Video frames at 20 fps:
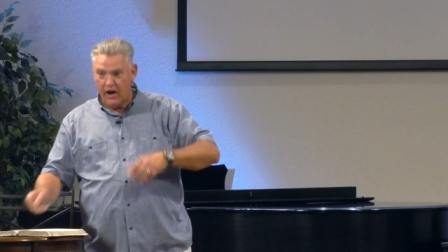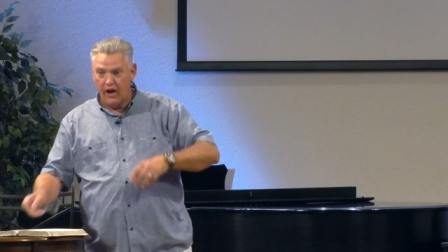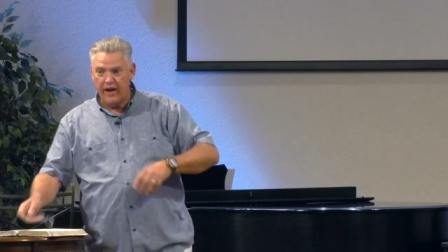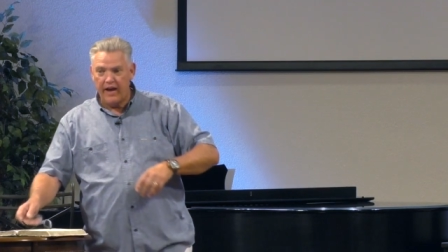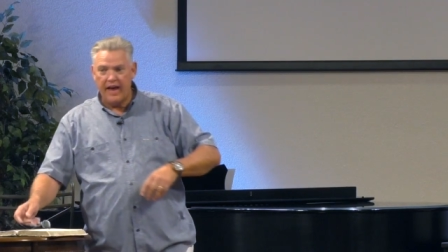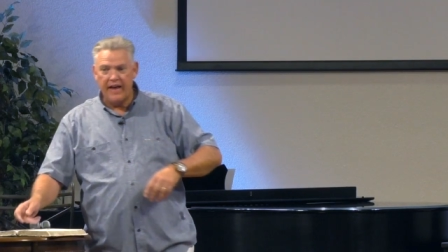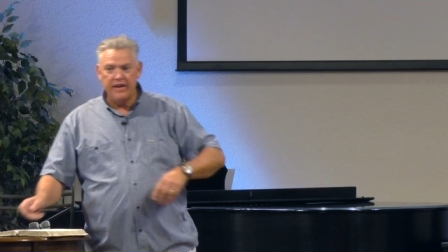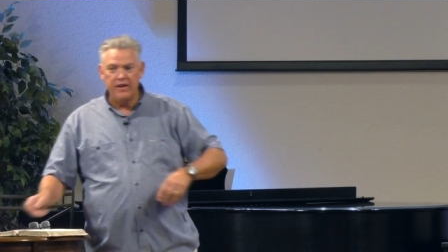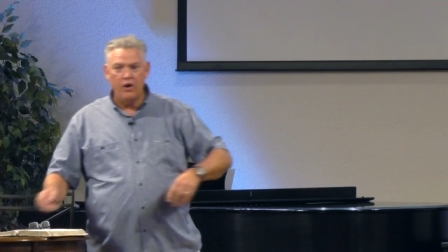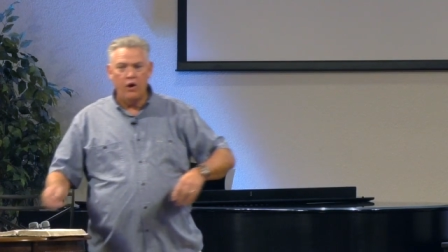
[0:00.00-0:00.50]

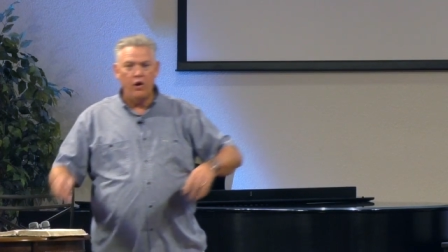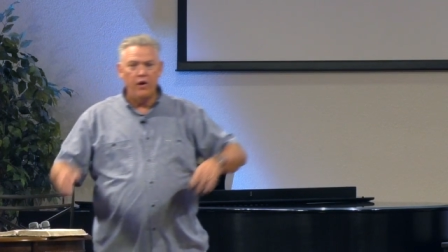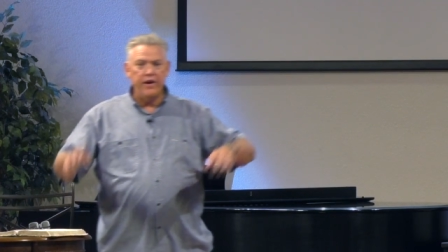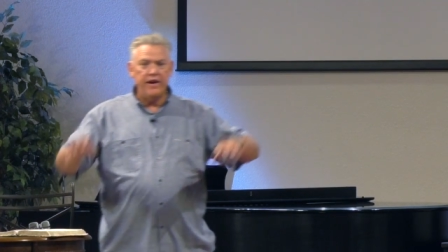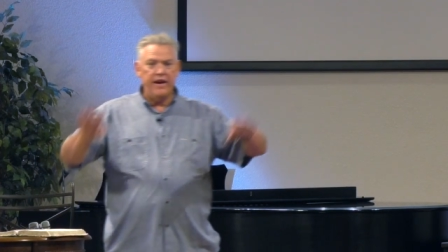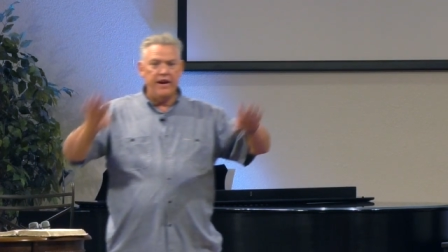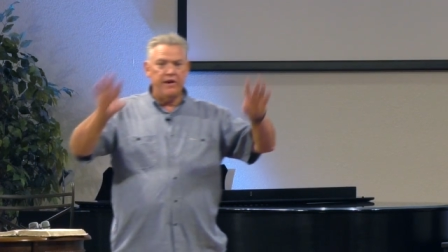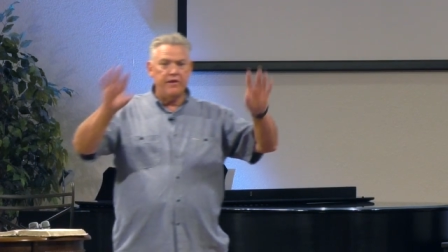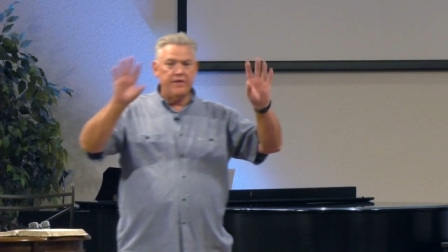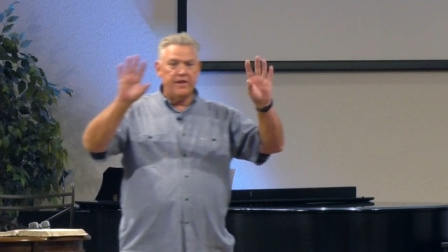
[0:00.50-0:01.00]
I can
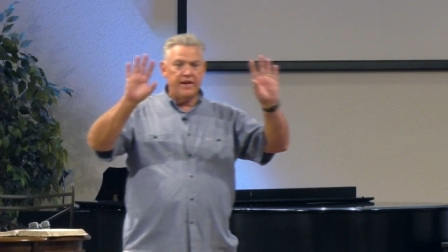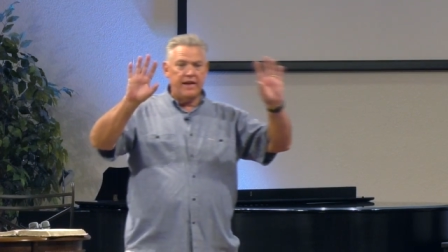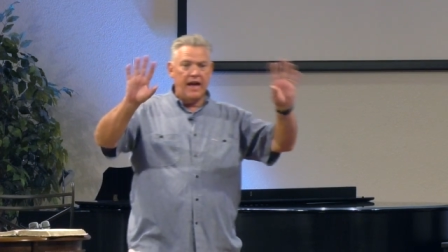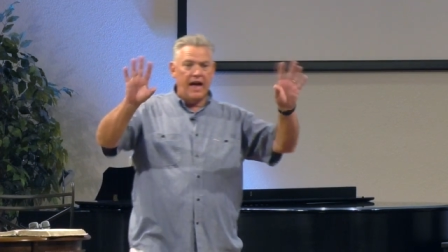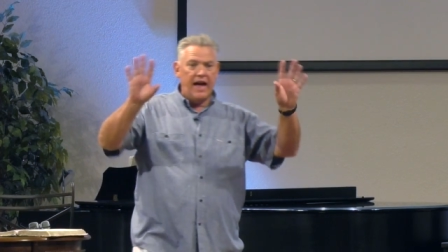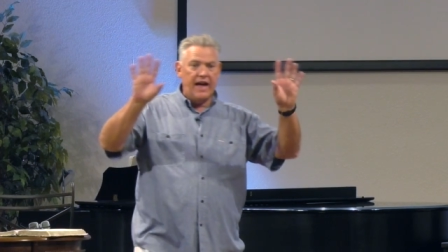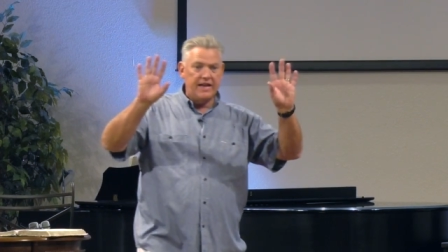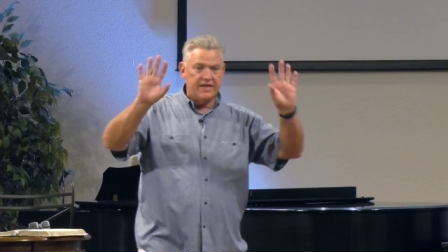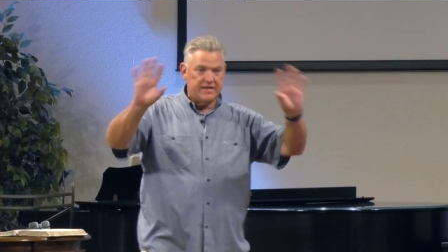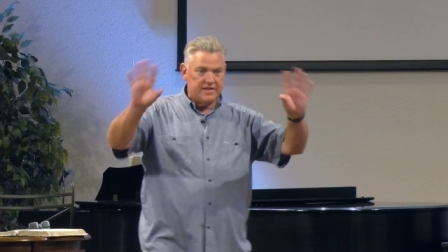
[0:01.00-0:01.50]
already hear the
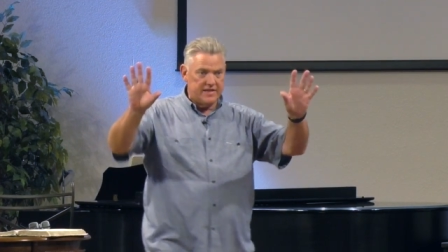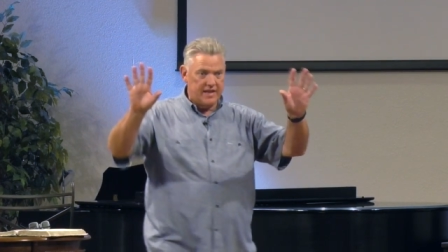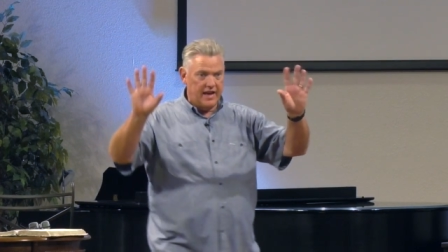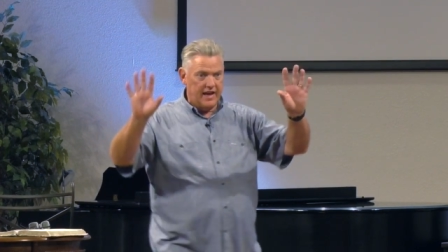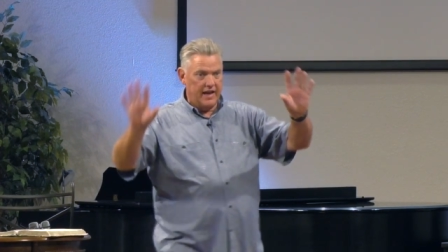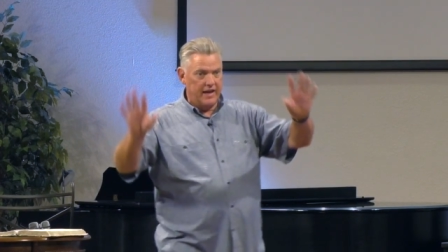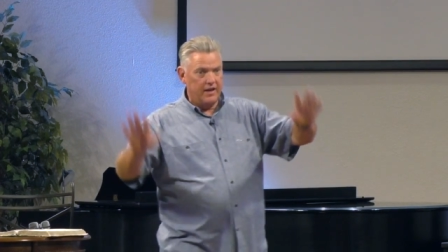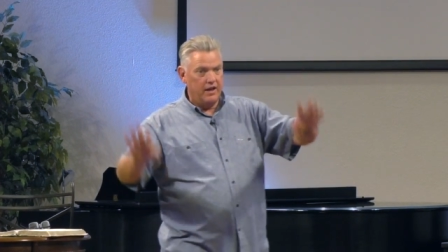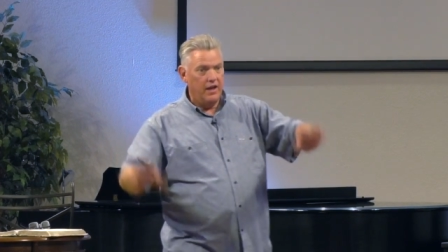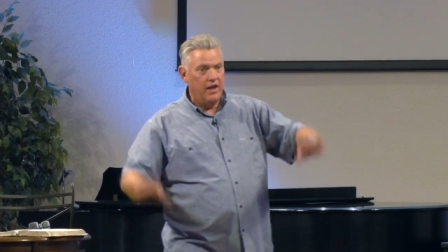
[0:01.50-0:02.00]
guys
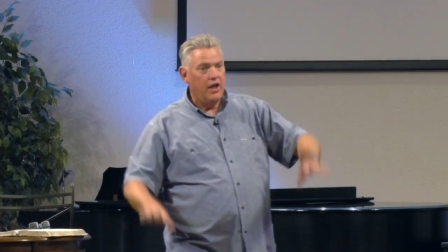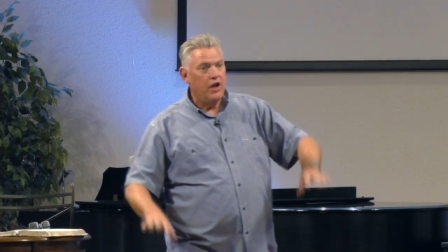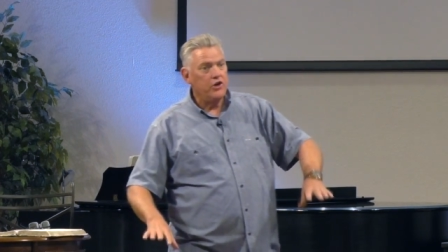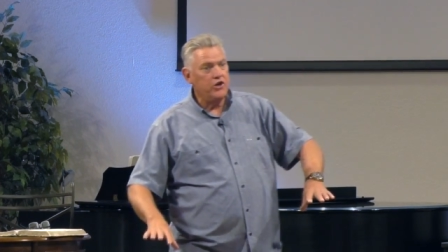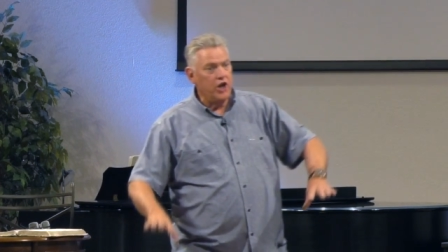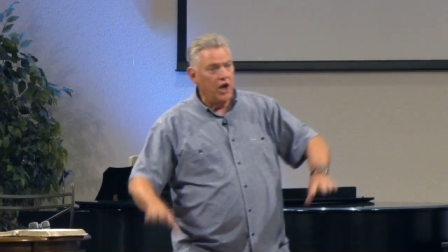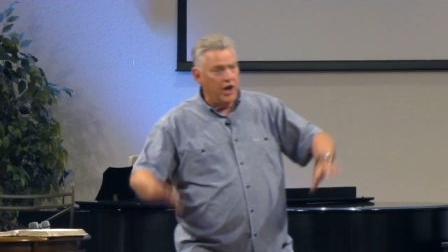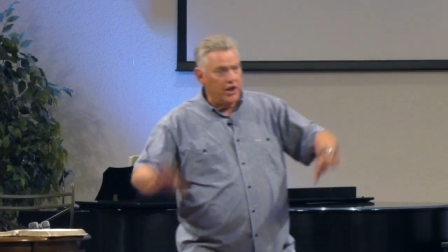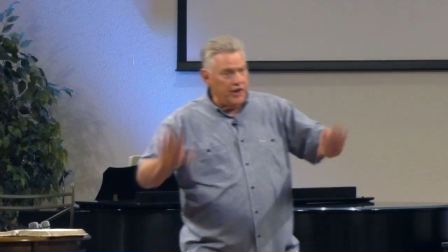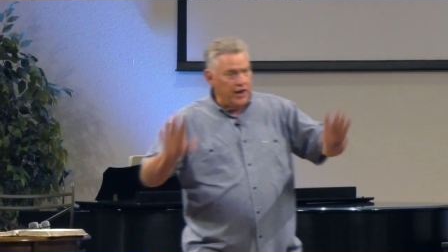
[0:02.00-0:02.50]
saying,
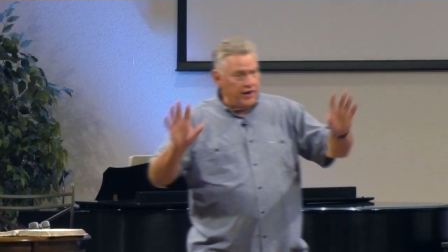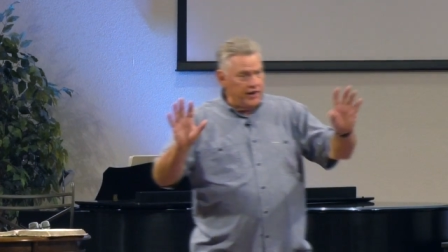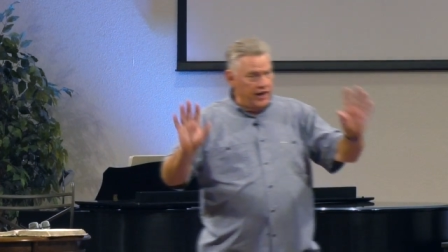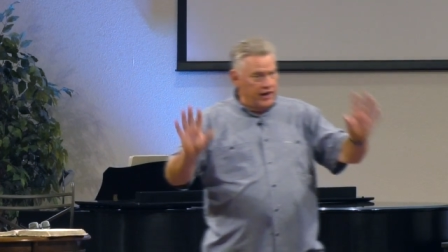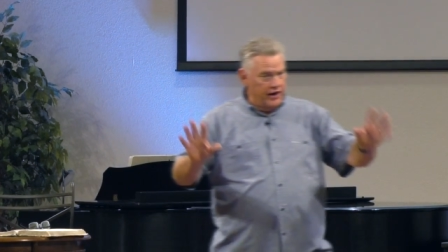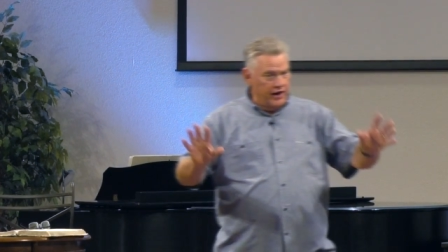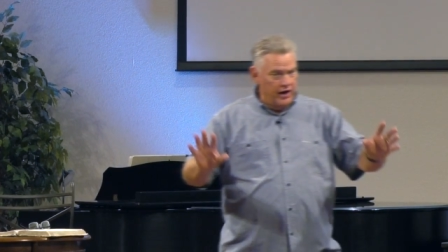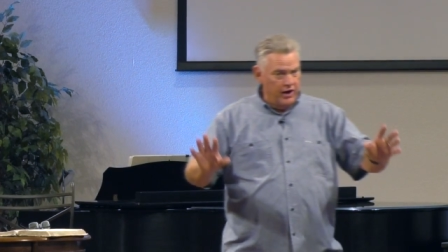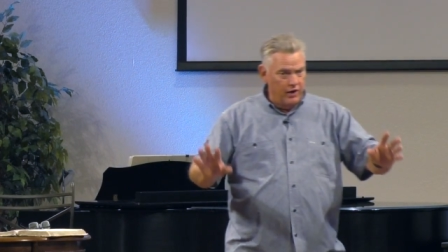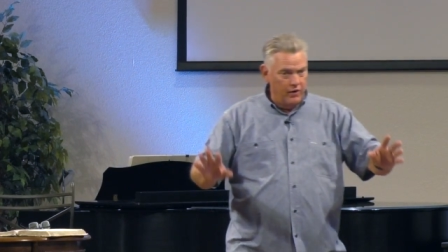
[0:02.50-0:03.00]
no, no,
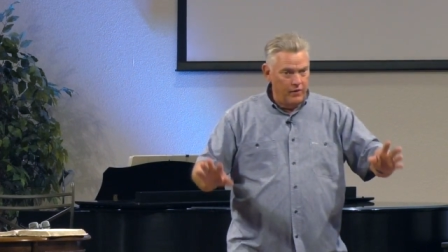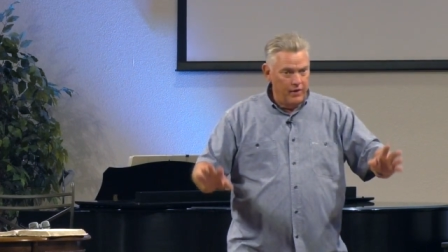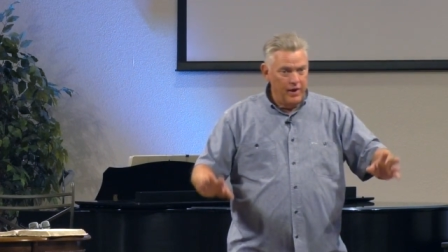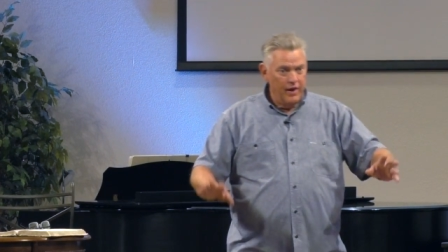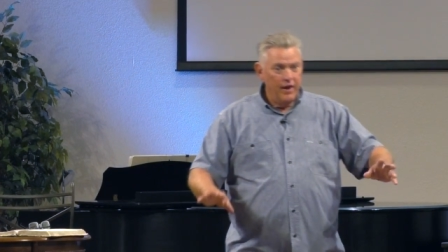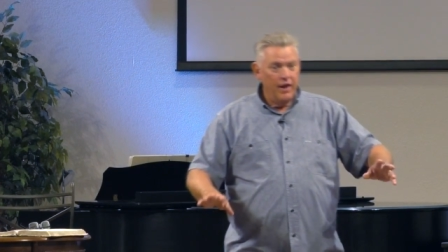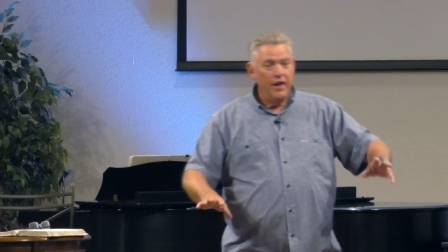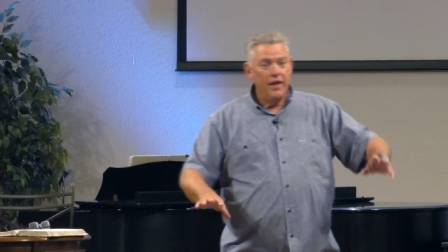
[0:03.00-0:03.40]
no, no.